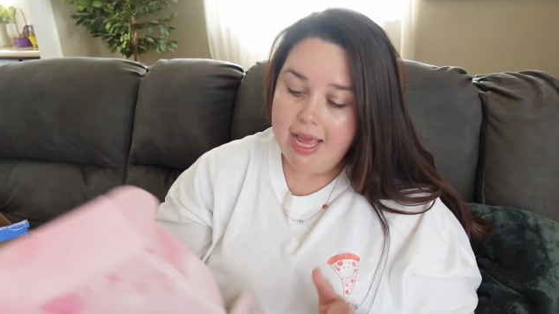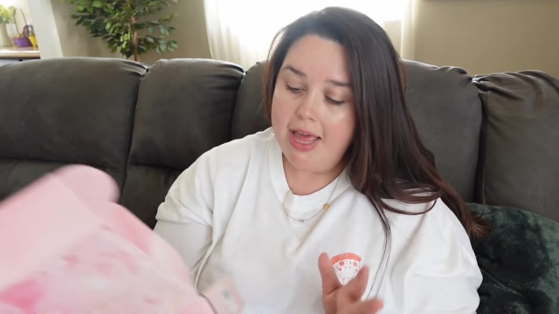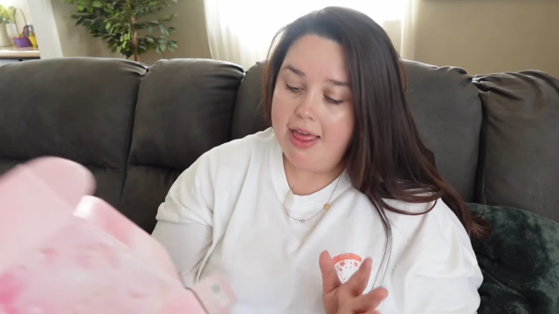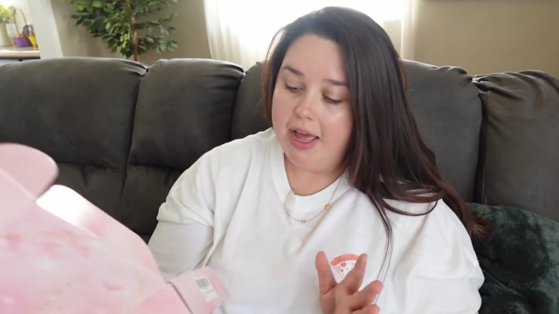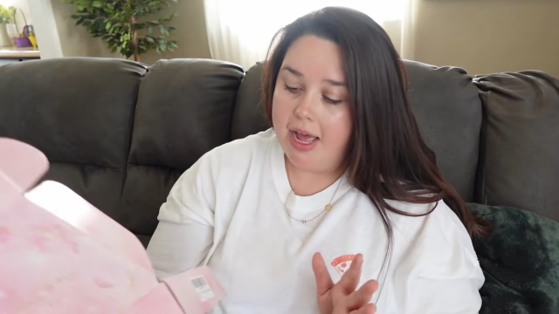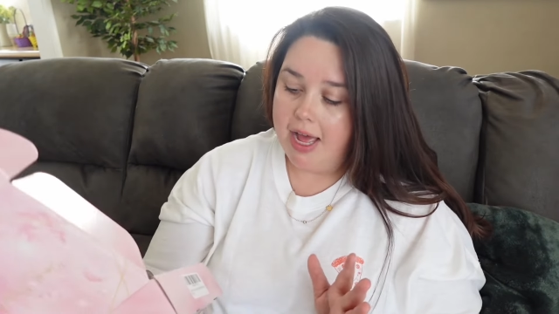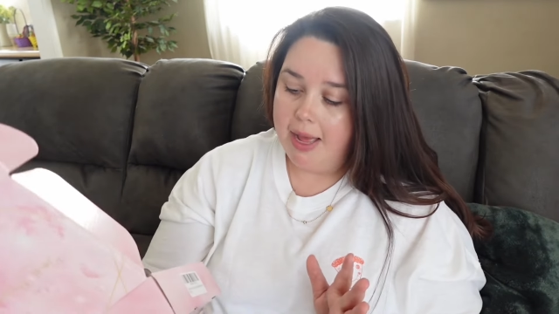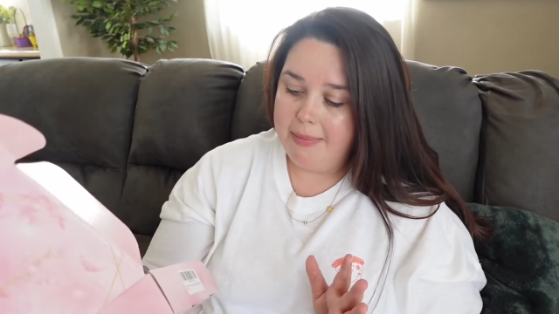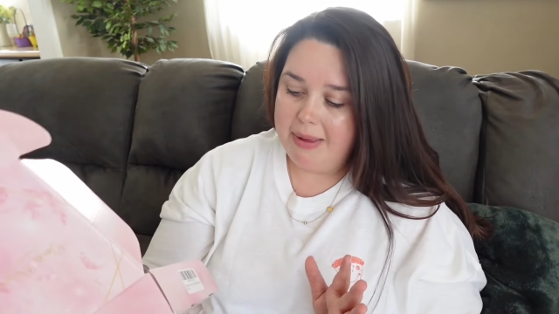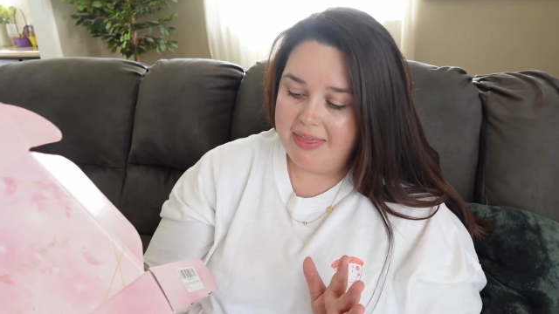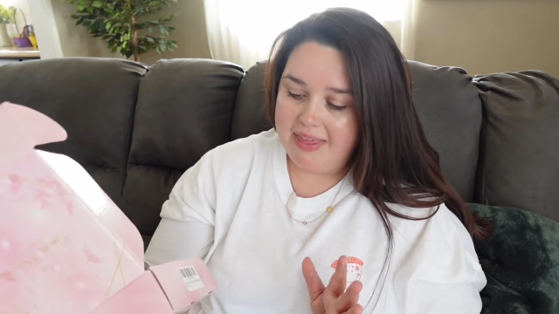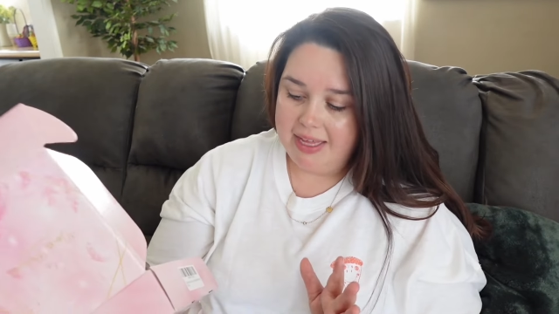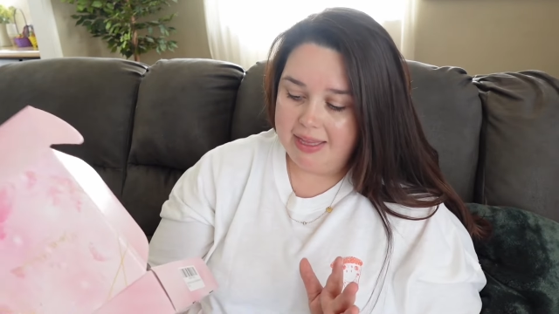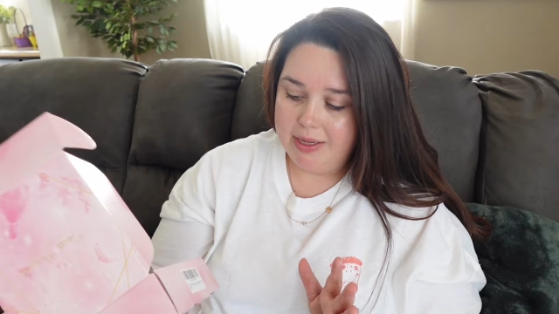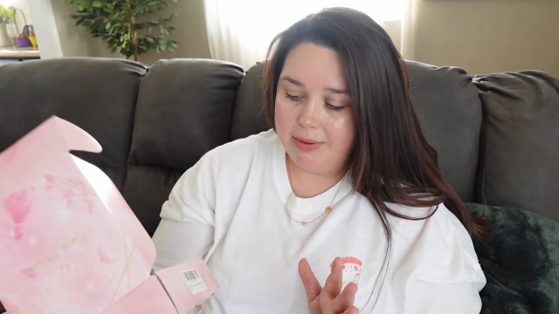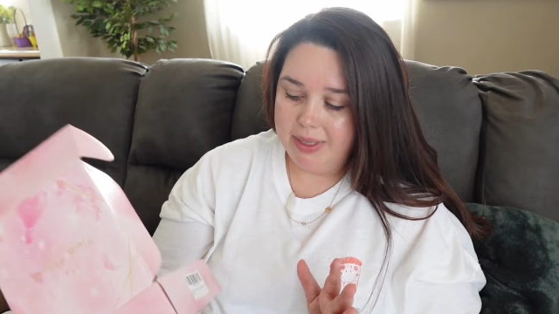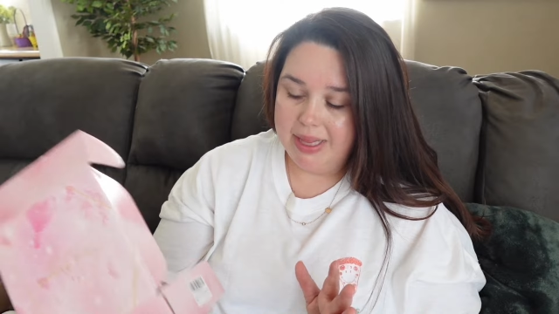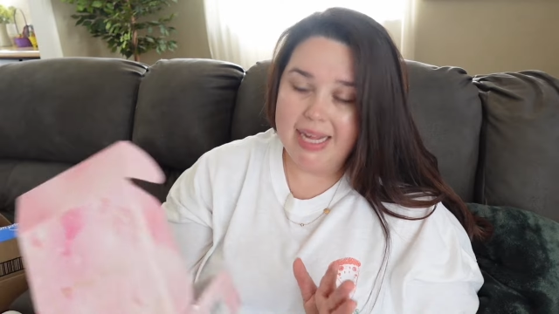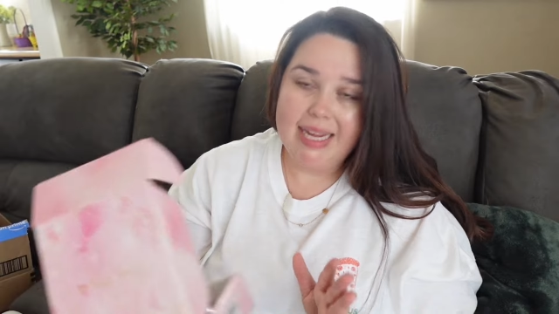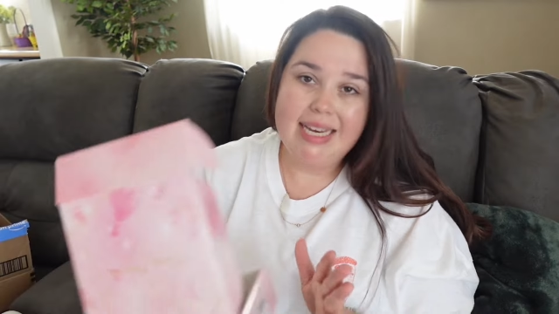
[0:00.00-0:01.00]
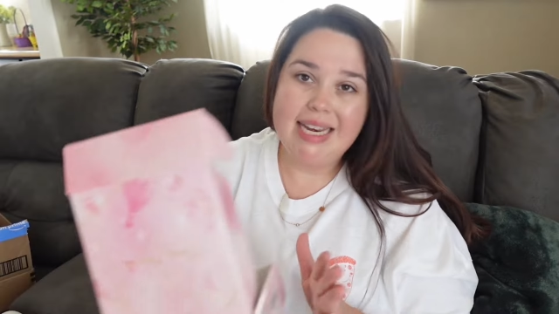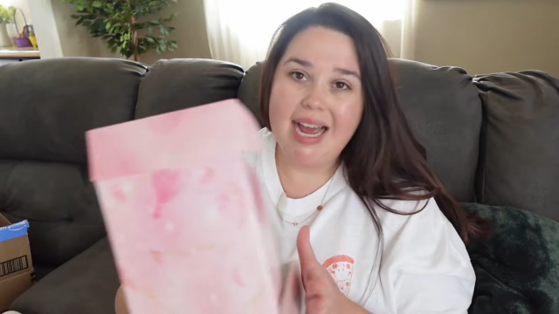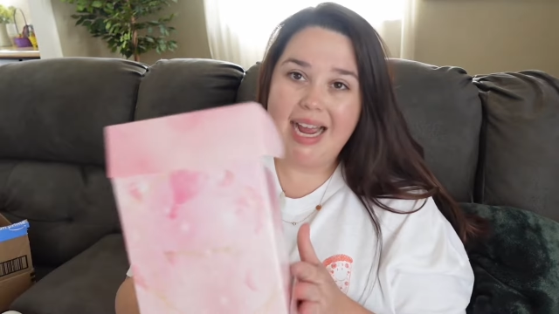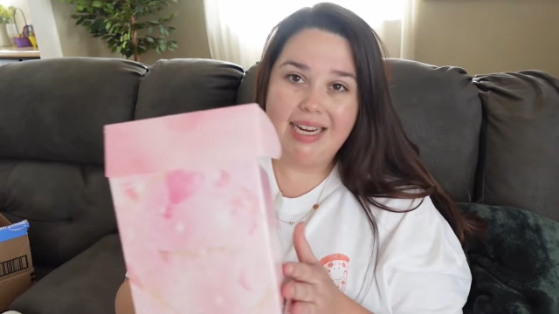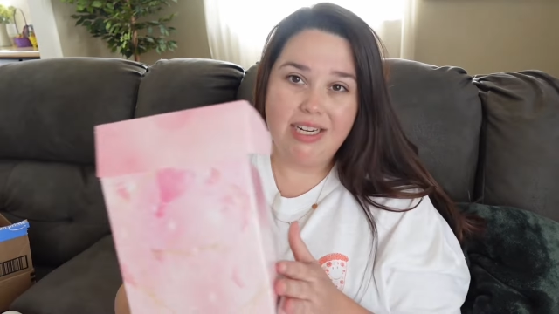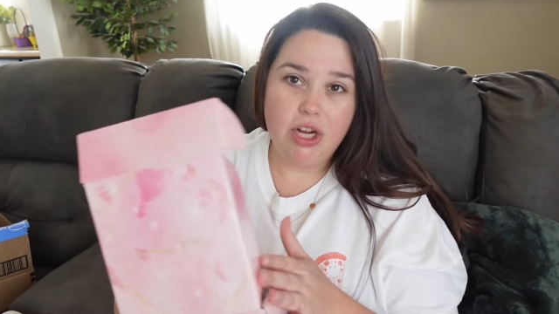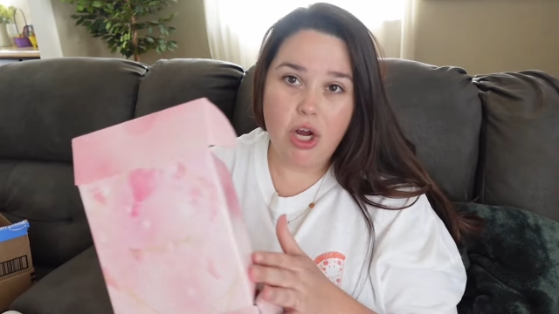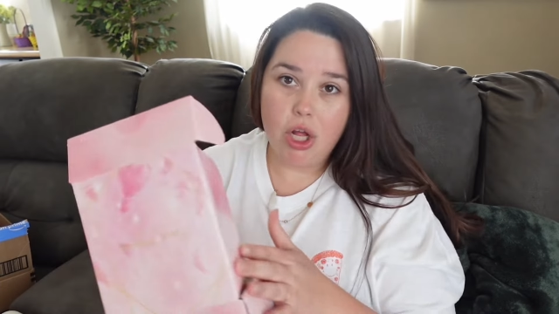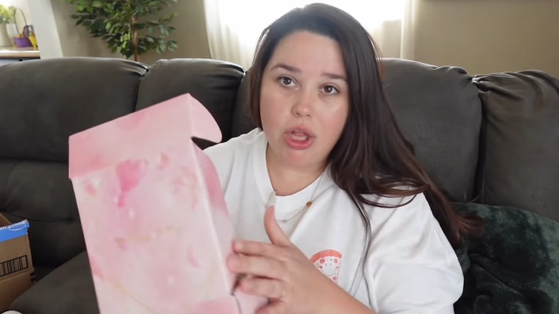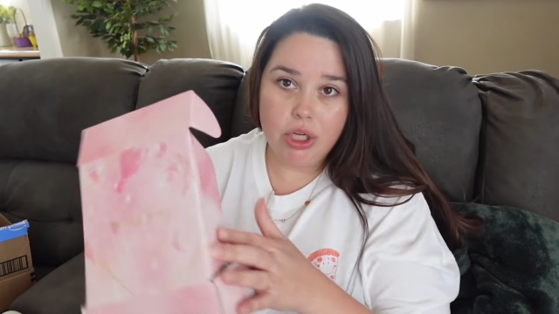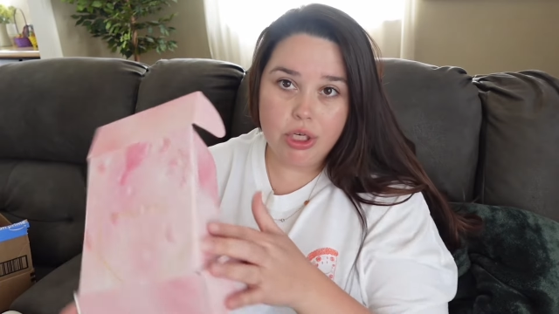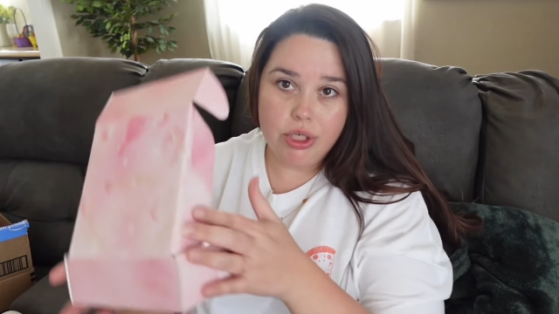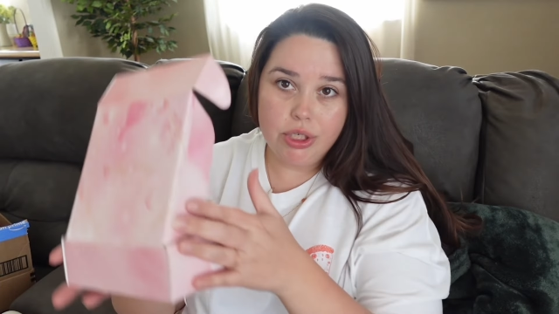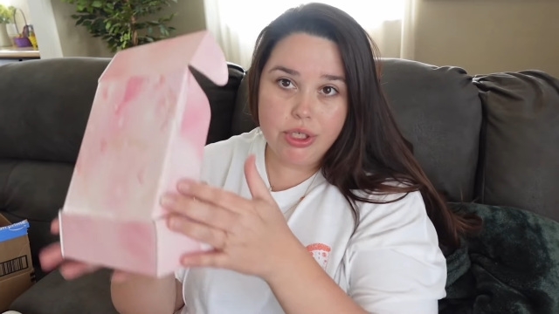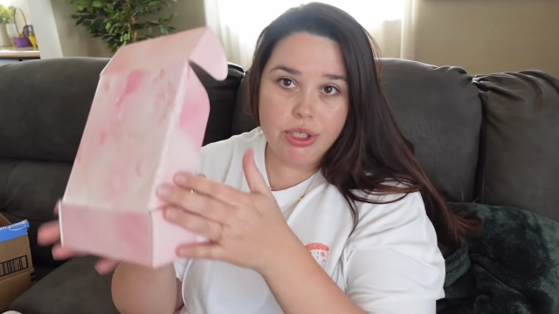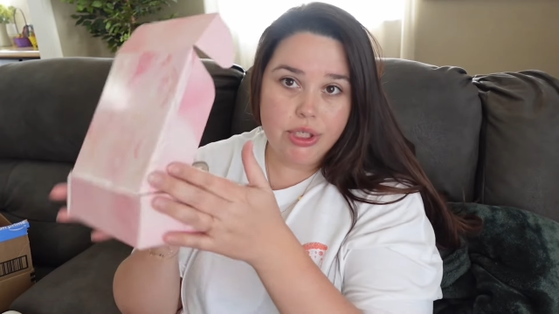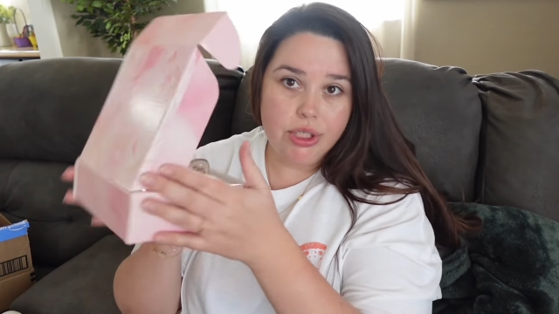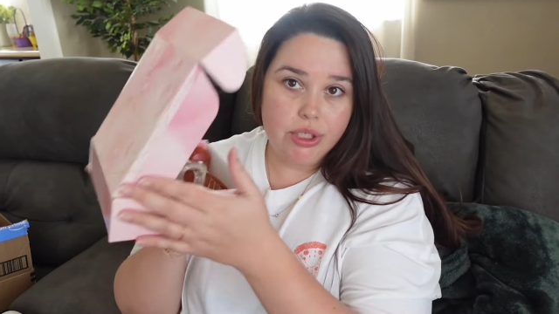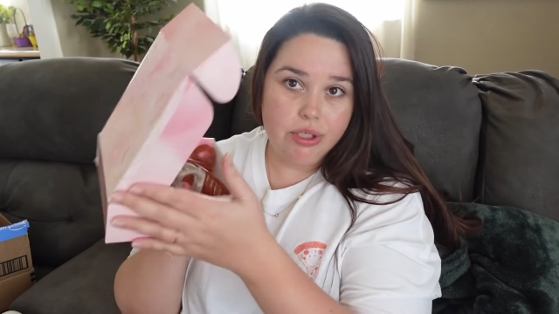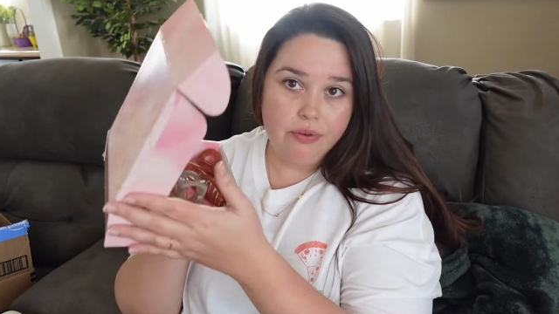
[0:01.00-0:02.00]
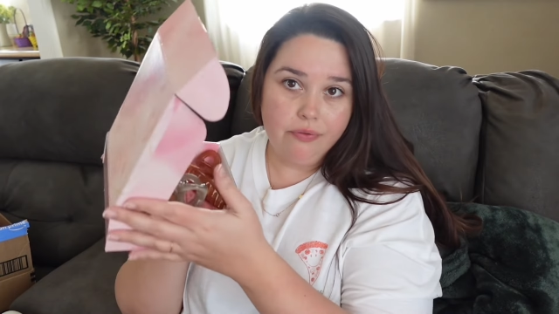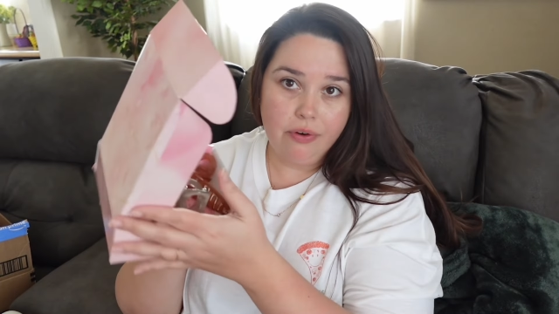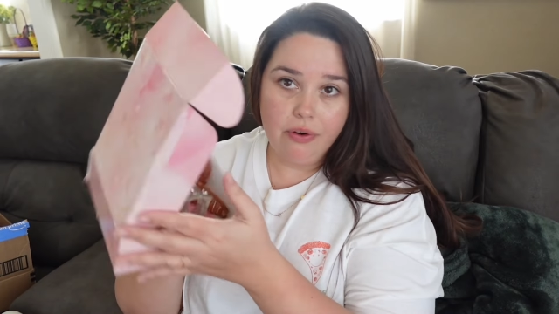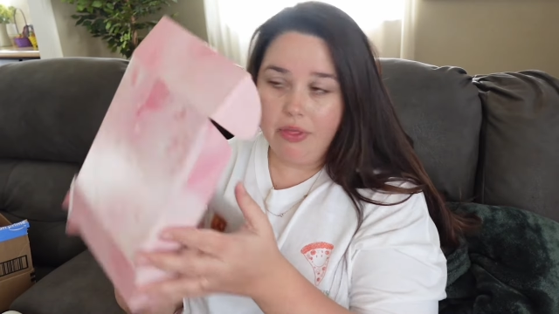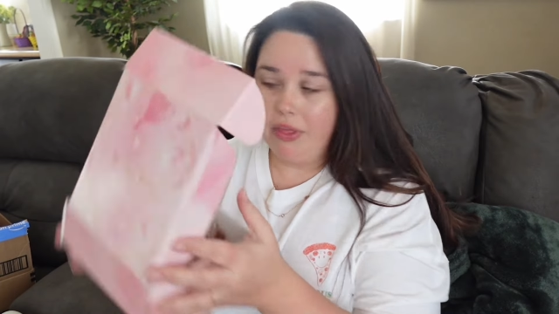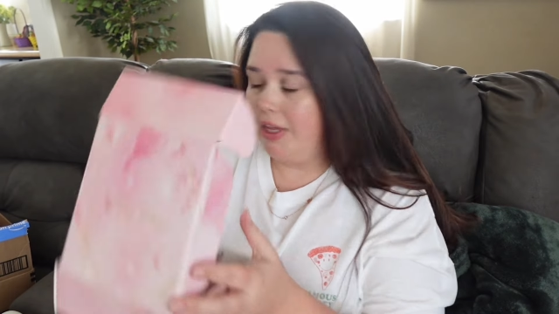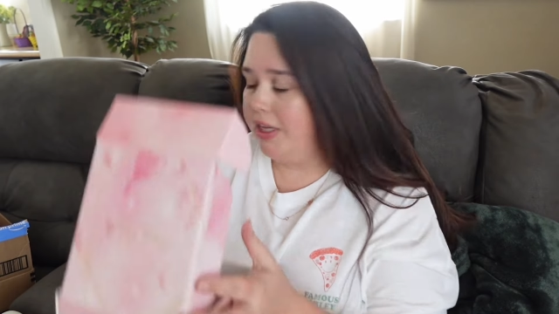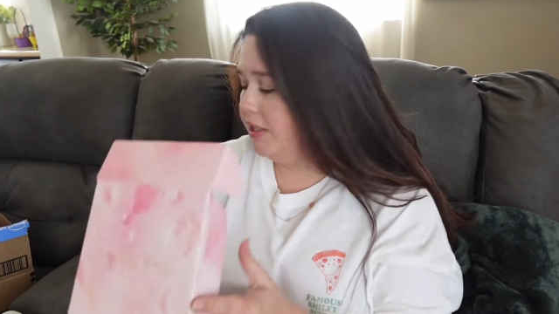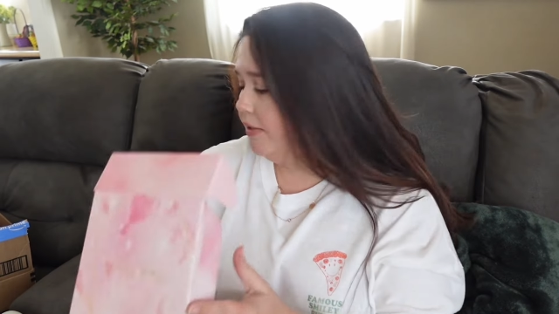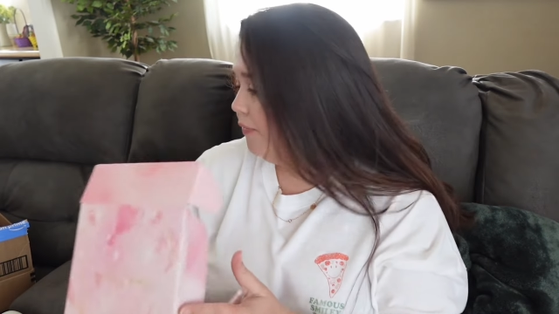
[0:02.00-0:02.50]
I think they were like $9 for these